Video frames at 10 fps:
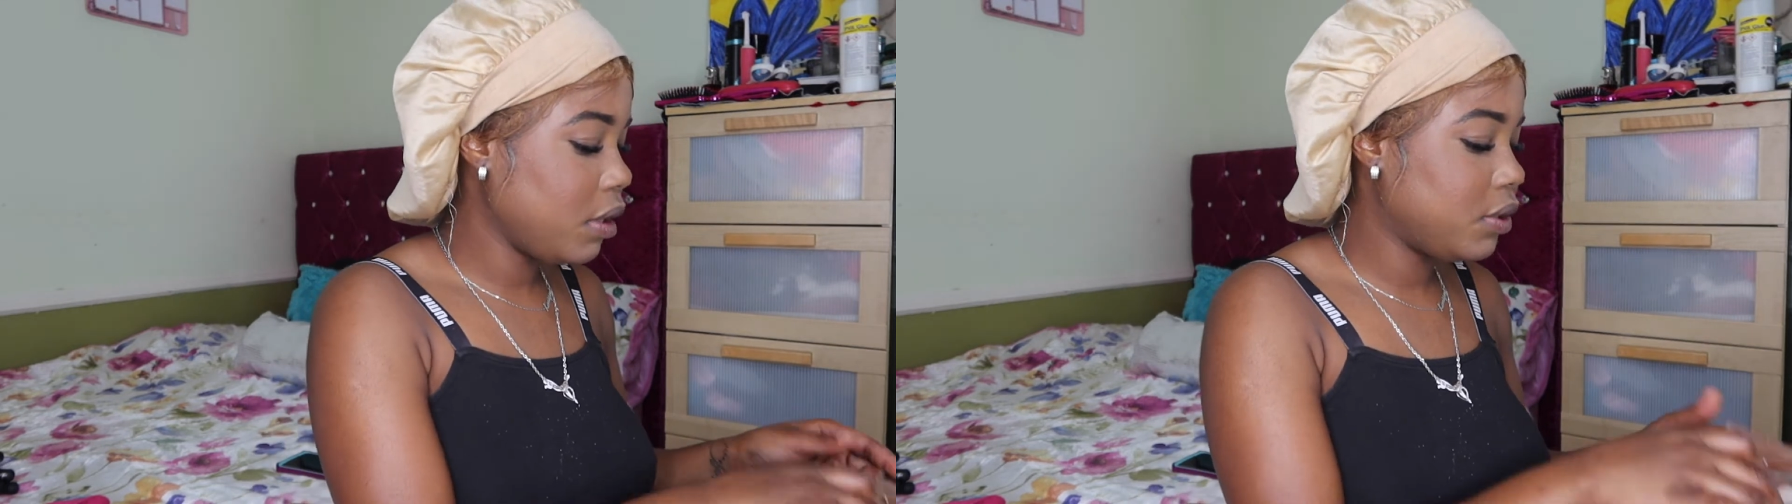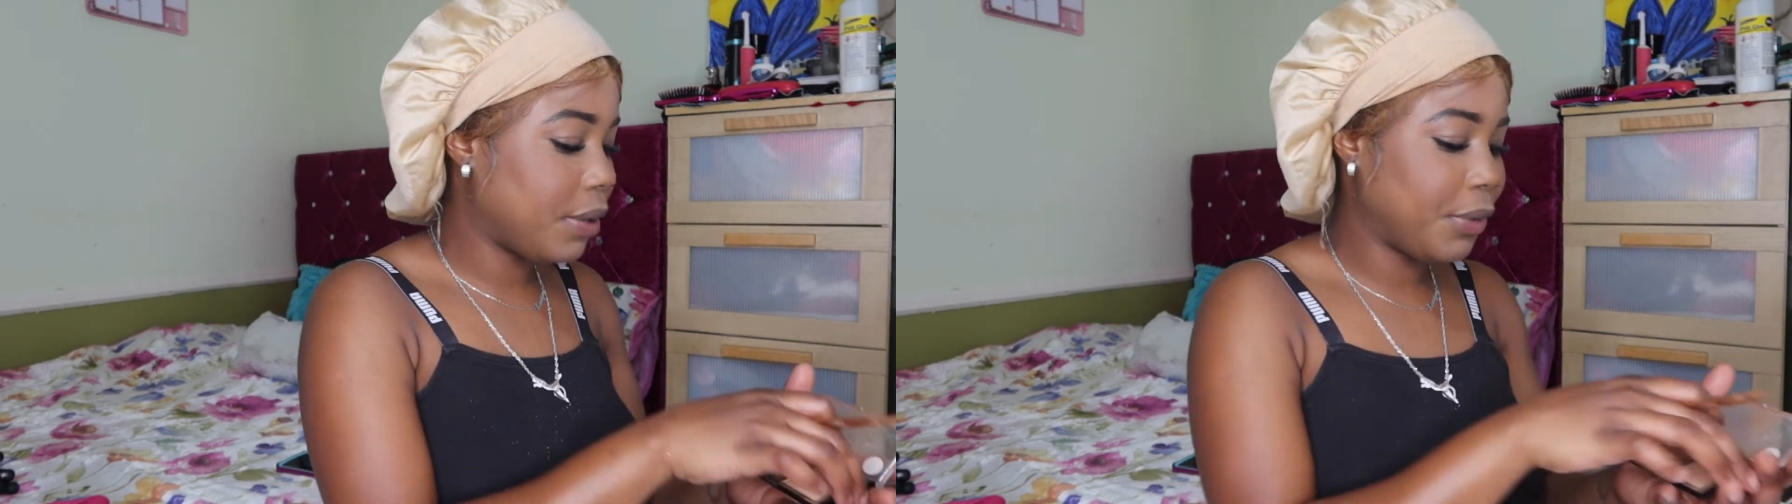
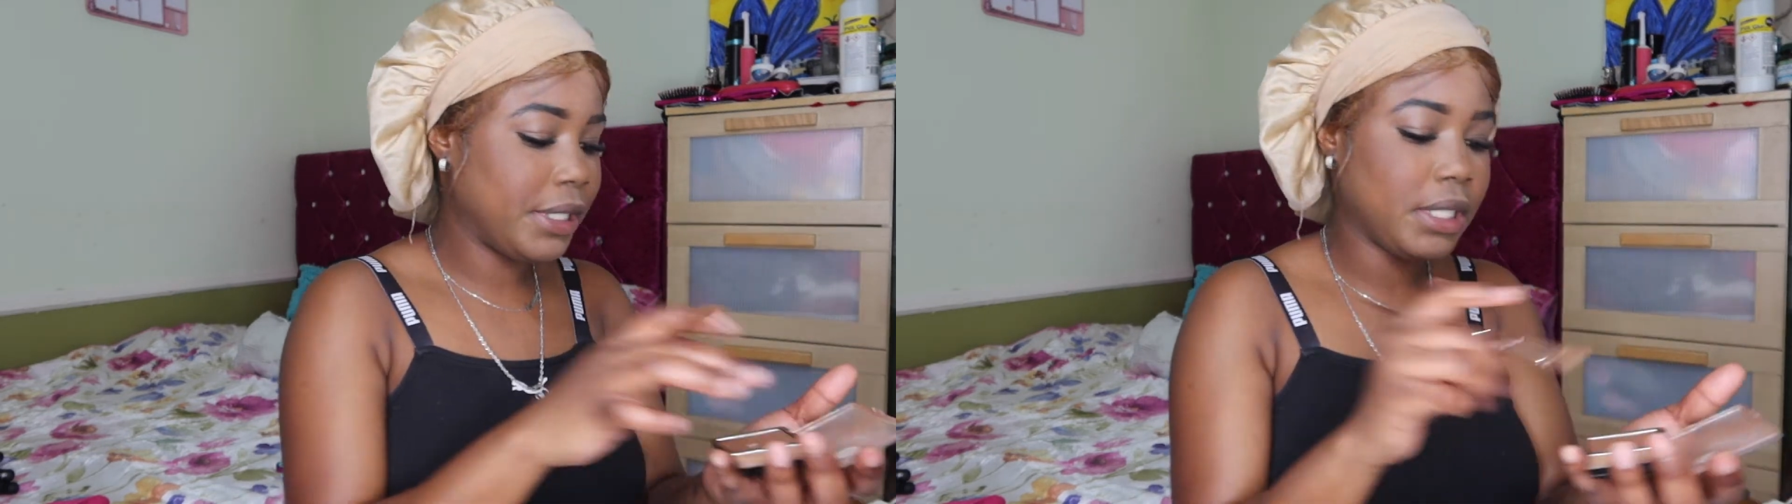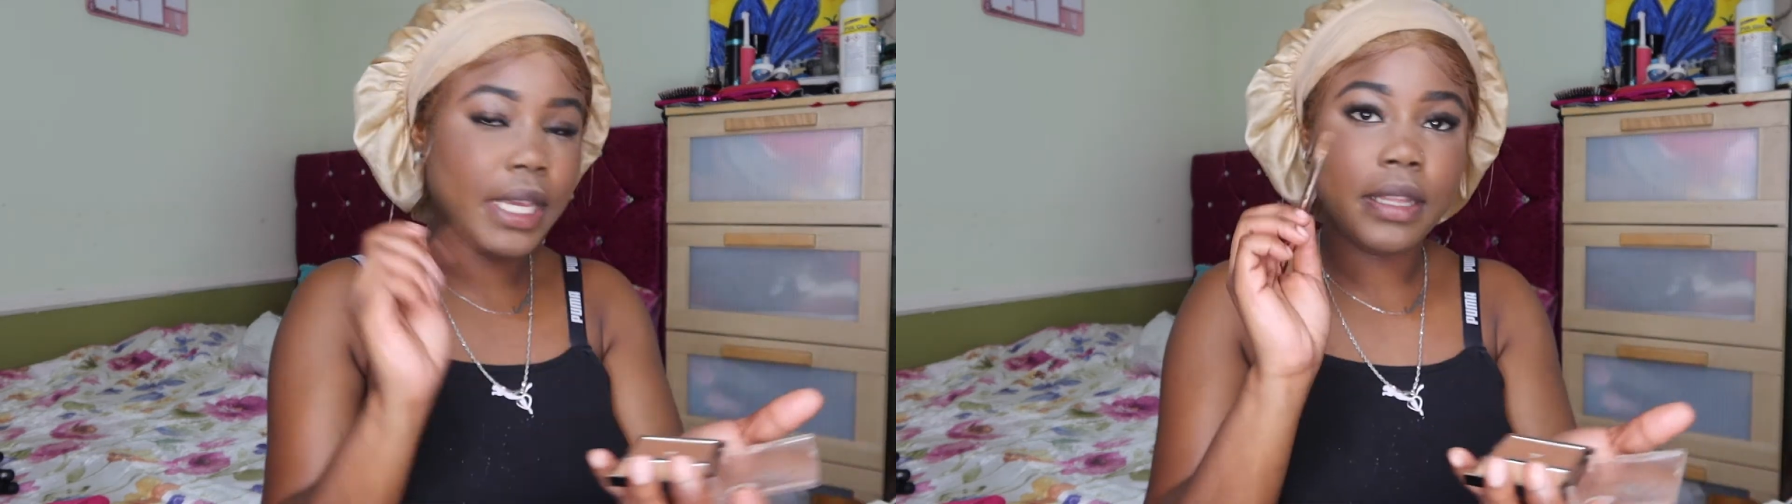So I'm going
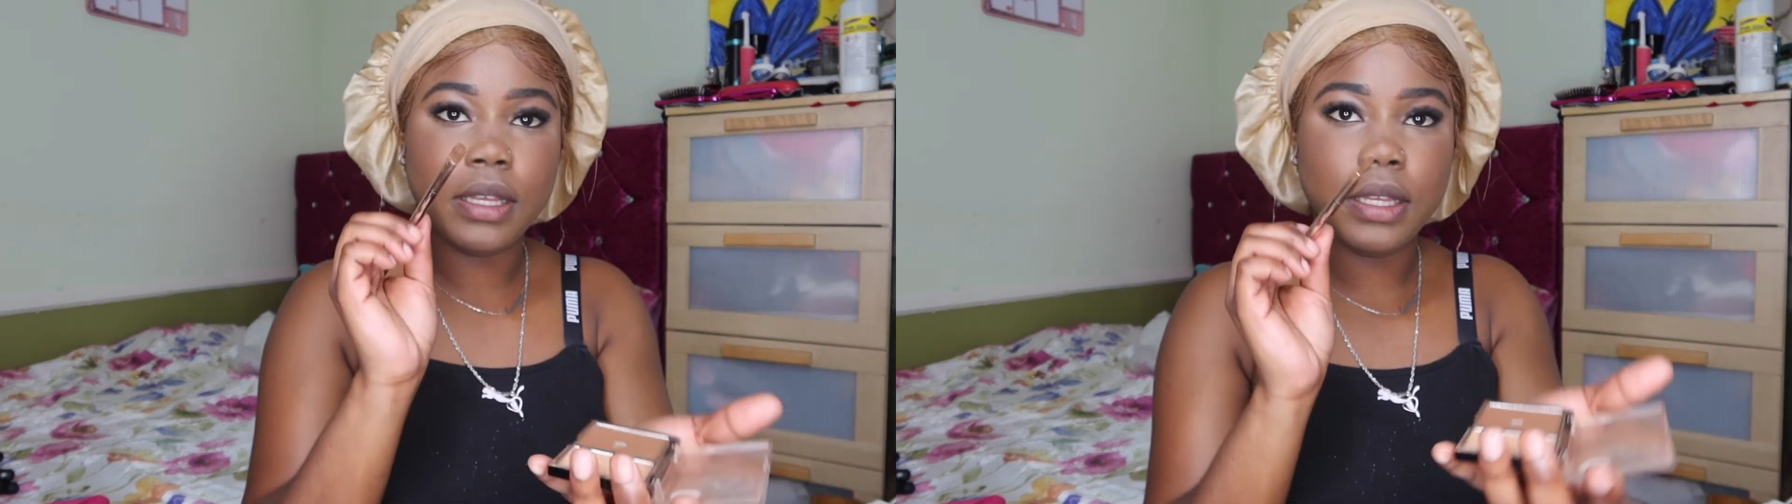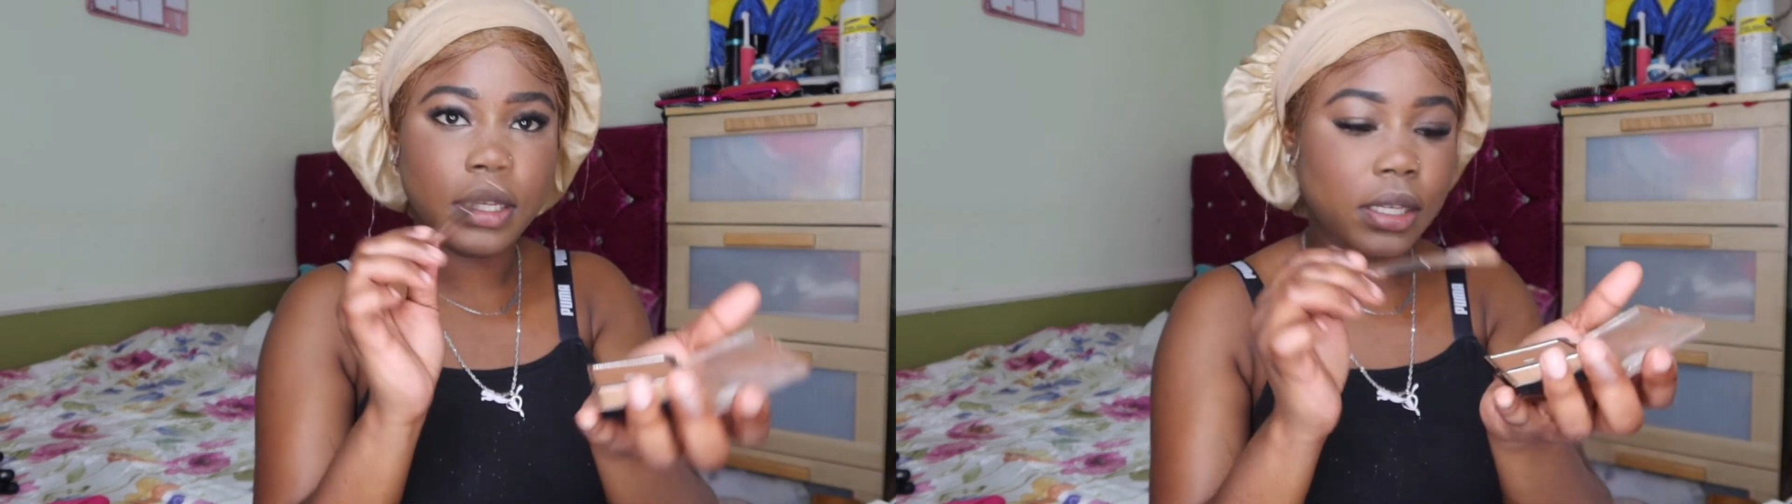to take the